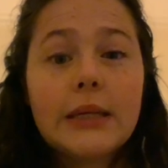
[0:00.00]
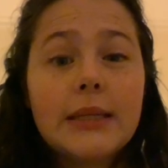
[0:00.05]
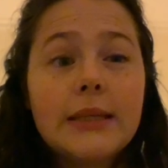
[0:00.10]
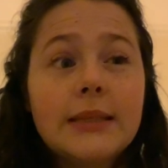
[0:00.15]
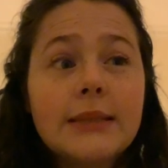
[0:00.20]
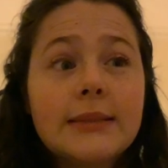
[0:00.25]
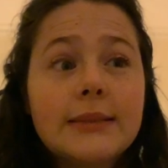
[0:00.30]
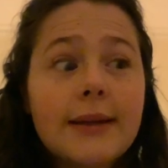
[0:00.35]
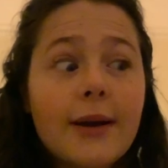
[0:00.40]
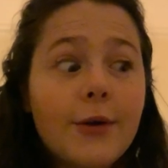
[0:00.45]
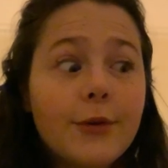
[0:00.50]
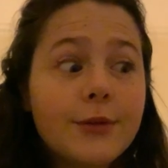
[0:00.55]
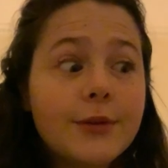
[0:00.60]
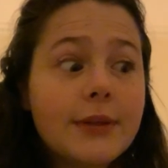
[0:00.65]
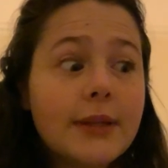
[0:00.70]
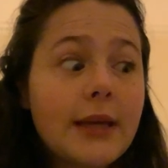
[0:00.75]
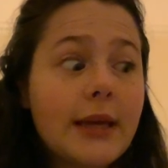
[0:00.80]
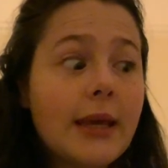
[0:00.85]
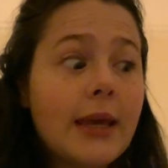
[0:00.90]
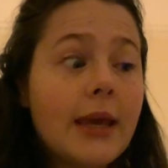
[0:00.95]
is
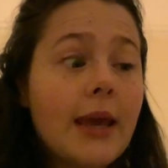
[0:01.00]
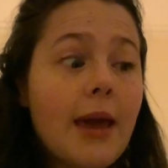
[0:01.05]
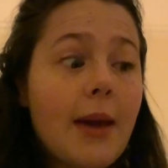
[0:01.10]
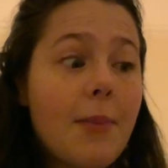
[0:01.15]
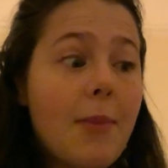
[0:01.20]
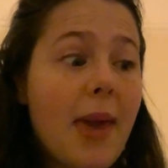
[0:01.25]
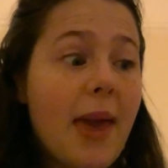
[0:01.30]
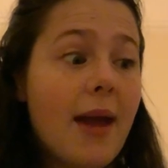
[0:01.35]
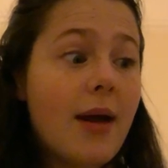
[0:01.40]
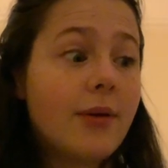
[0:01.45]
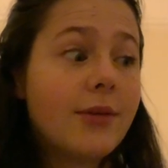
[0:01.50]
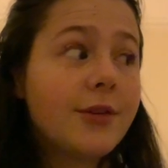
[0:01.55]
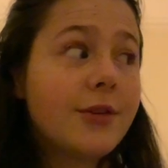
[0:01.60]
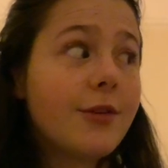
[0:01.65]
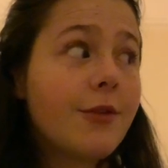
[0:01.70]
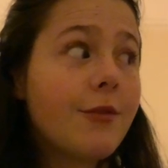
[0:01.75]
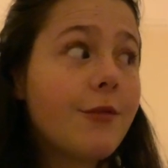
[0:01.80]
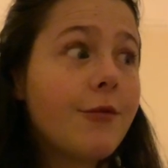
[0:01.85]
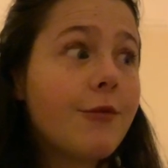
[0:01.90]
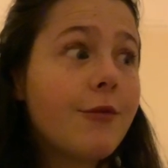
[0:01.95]
currently about
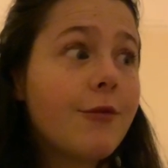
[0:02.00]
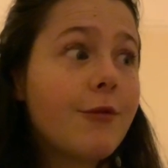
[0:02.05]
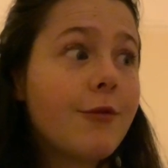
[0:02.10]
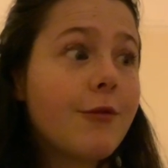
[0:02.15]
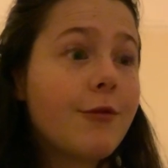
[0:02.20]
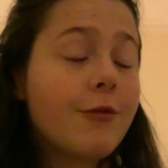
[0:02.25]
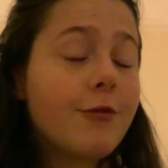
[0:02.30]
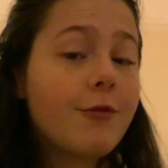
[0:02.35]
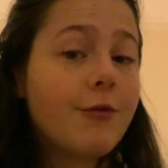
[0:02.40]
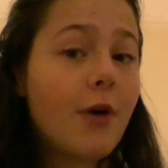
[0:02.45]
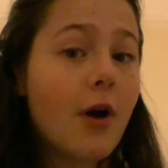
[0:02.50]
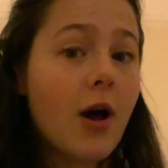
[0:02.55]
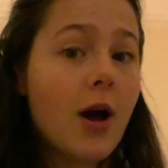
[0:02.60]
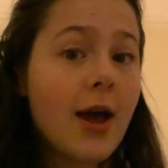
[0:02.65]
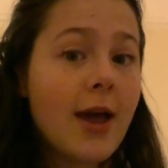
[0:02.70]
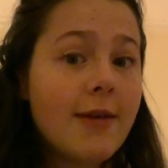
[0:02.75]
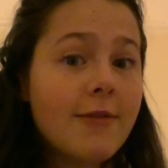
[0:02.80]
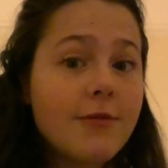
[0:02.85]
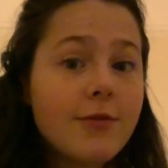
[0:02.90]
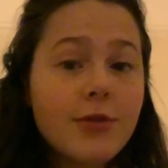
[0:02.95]

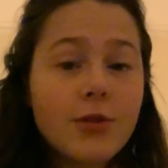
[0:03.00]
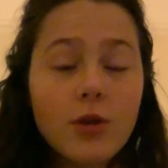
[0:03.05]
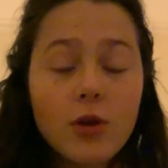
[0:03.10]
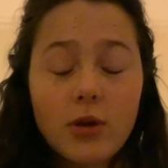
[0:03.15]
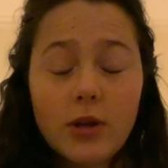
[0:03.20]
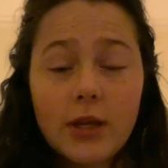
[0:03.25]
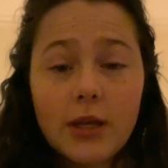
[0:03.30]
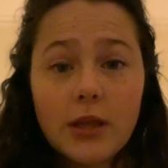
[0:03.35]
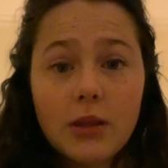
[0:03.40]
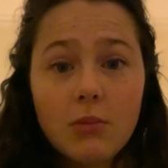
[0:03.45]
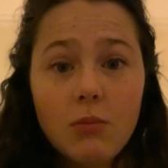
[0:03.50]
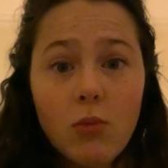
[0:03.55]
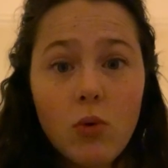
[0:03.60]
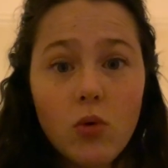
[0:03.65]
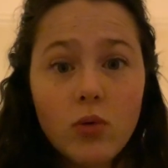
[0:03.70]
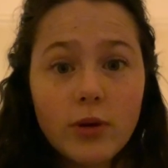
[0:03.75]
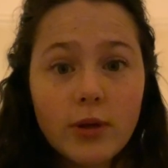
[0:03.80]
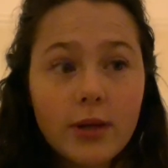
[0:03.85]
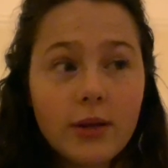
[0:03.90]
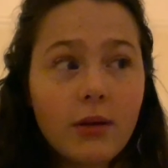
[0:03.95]
5:30 in the
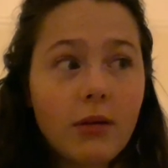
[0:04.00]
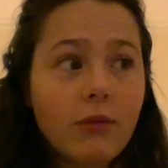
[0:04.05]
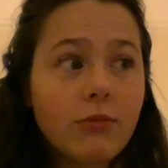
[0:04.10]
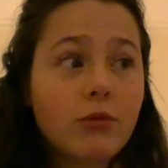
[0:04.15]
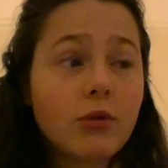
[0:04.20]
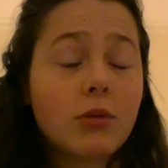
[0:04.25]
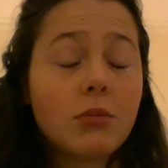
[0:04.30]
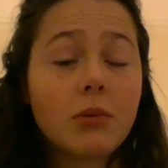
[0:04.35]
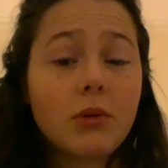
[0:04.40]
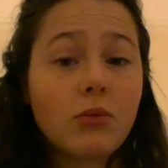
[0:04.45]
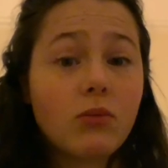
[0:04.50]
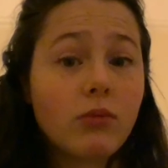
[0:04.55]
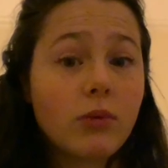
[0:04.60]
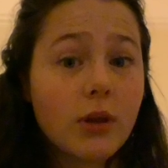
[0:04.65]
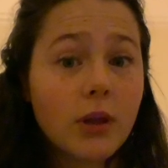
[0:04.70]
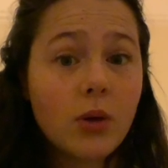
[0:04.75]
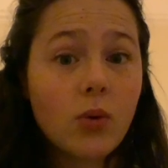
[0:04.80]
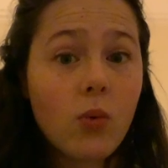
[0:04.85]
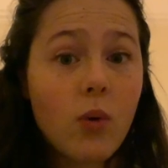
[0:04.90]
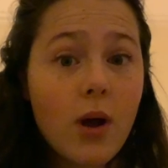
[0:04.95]
morning. I've got to be
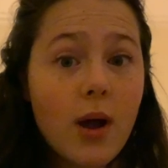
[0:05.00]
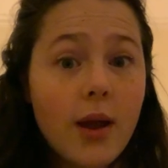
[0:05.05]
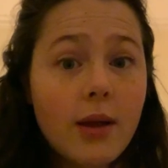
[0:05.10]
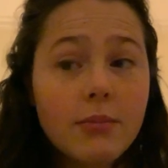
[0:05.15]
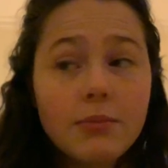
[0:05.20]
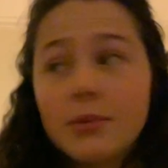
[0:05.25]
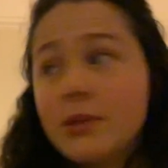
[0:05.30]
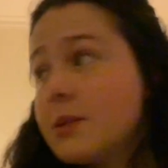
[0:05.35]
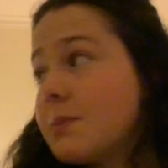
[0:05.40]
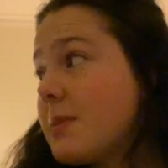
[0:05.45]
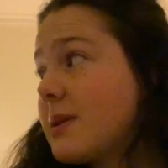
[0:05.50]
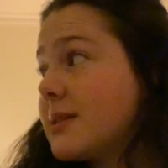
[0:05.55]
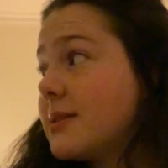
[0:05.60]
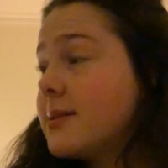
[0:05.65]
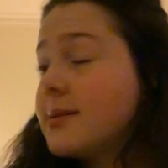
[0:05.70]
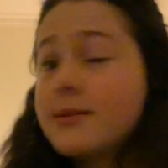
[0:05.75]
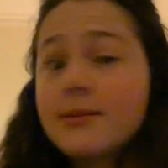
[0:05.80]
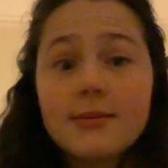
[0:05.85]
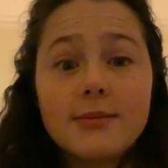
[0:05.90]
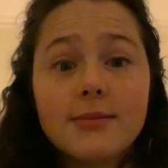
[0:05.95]
really quiet because my
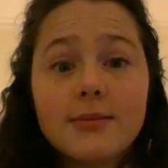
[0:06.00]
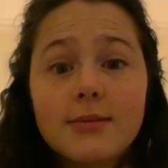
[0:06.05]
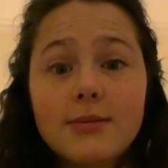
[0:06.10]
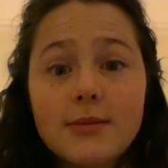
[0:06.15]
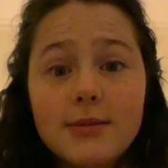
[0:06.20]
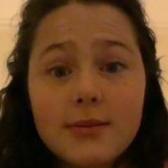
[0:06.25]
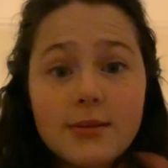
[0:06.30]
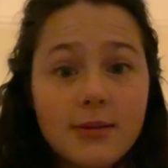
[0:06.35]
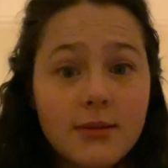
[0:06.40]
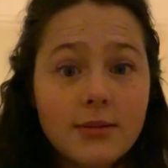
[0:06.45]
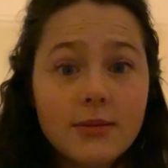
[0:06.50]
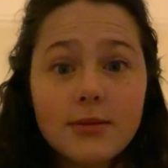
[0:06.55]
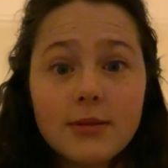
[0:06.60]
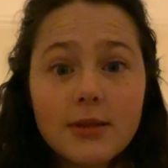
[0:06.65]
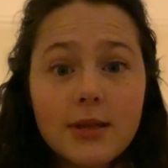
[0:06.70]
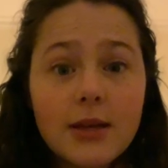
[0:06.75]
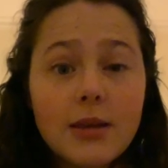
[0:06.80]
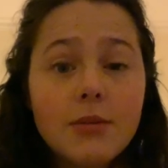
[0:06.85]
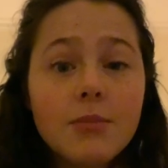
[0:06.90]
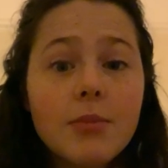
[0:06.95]
sister's still
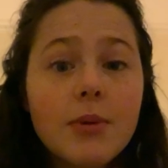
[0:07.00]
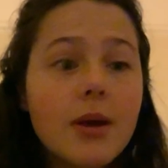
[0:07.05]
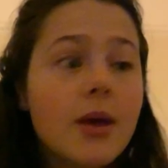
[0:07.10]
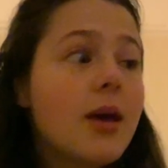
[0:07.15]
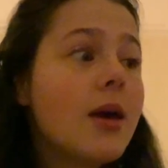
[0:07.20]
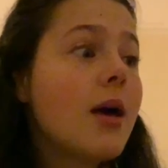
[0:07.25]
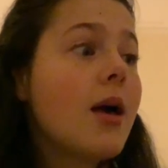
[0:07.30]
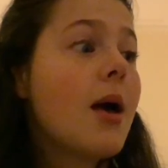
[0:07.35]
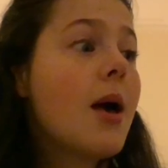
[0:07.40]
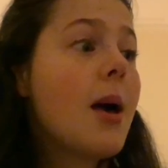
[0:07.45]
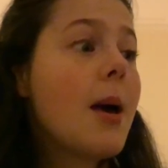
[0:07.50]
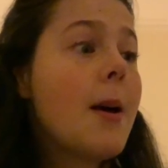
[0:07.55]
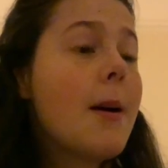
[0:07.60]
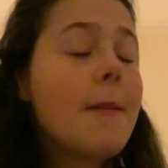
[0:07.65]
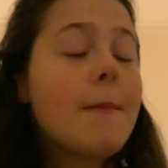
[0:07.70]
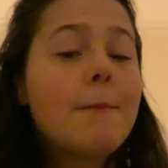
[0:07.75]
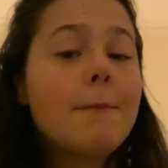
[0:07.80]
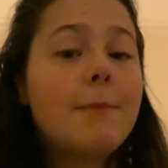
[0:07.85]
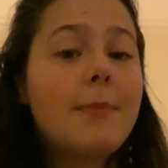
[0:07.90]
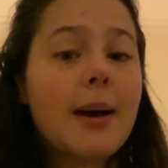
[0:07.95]
asleep.
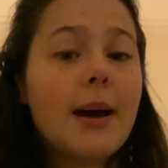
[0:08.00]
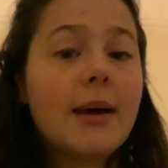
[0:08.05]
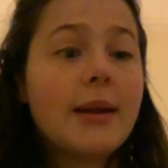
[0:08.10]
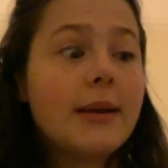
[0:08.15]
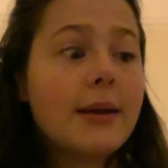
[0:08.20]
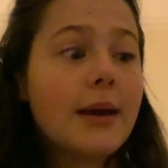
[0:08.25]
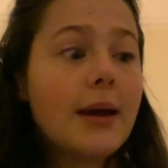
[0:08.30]
But